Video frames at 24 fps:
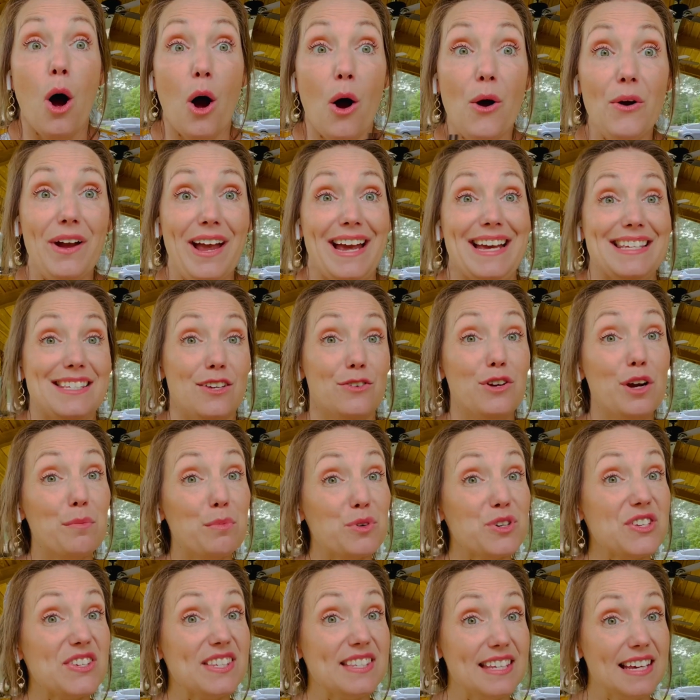Okay, so
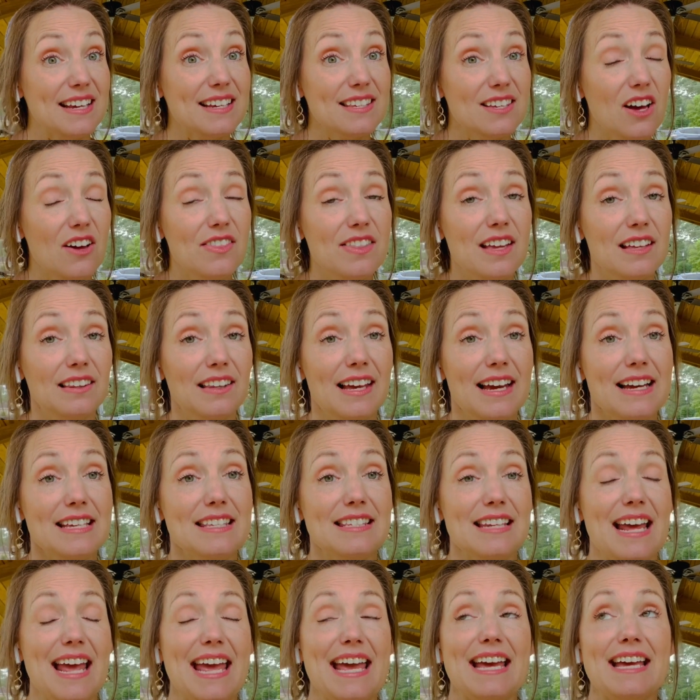number 6 on the list
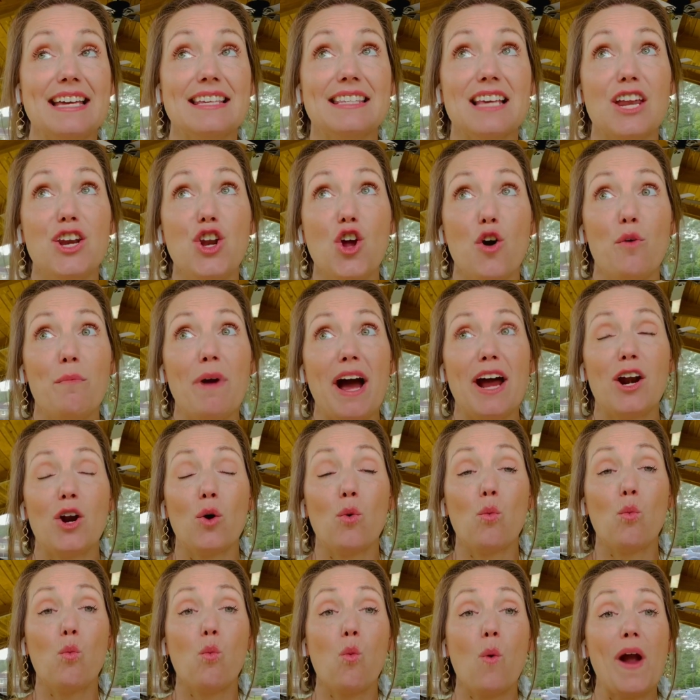is, no matter
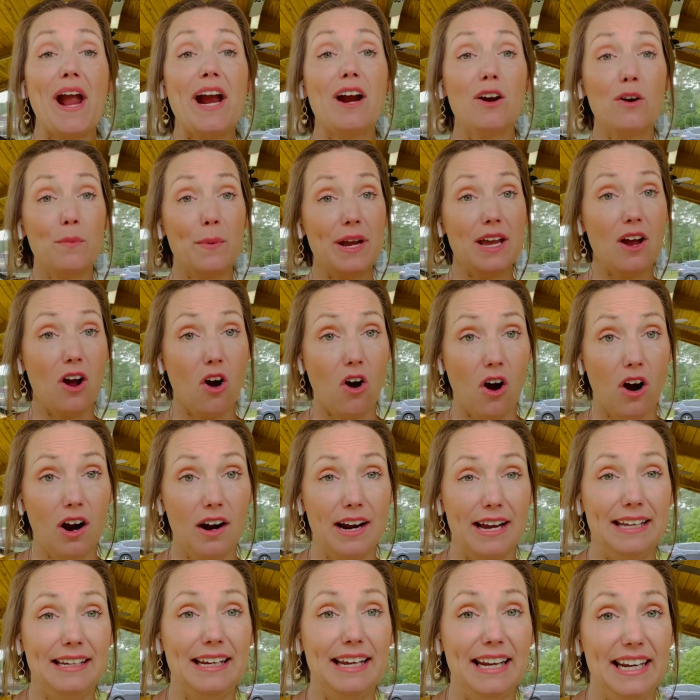where we are
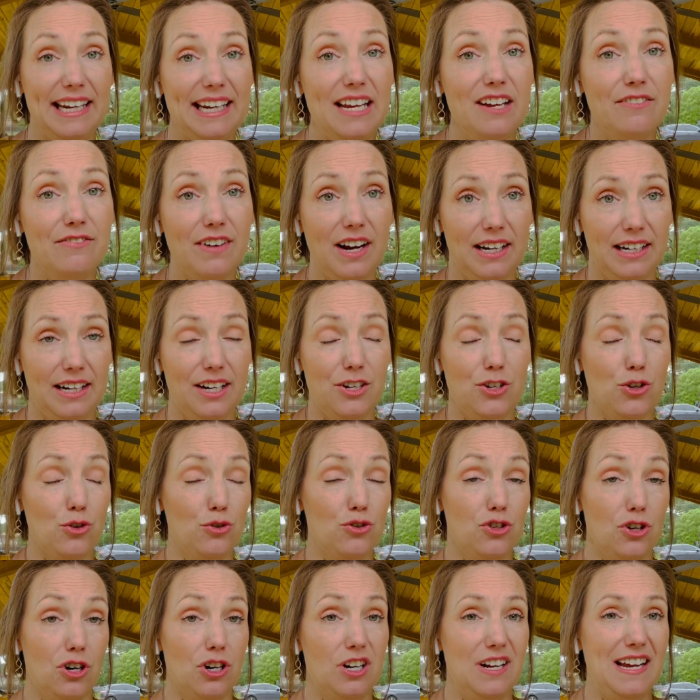in any financial
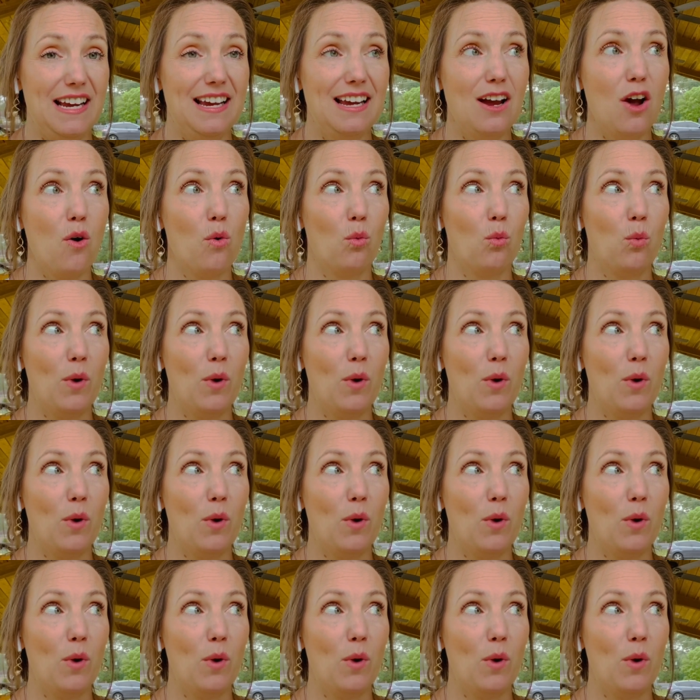journey,